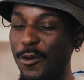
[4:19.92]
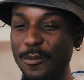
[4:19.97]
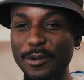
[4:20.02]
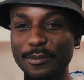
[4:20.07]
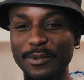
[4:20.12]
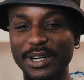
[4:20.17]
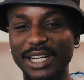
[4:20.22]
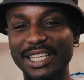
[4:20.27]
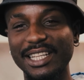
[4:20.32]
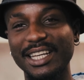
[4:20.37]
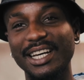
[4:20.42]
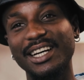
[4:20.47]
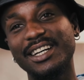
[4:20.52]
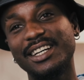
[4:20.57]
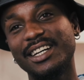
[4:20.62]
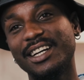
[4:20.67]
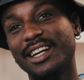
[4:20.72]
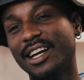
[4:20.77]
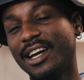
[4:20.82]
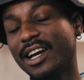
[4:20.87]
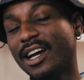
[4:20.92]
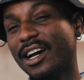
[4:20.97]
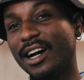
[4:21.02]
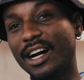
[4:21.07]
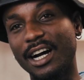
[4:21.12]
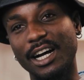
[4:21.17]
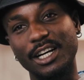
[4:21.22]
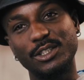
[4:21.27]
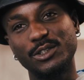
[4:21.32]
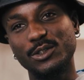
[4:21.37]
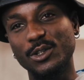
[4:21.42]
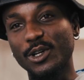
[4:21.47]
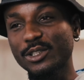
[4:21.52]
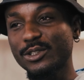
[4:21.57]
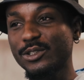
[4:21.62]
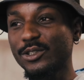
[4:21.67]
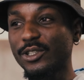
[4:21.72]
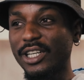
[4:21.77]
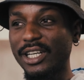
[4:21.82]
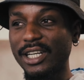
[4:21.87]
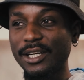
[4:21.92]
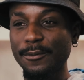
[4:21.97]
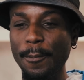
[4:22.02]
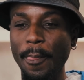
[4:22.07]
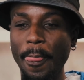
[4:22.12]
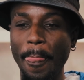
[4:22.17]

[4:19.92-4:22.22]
my mother, talk to her,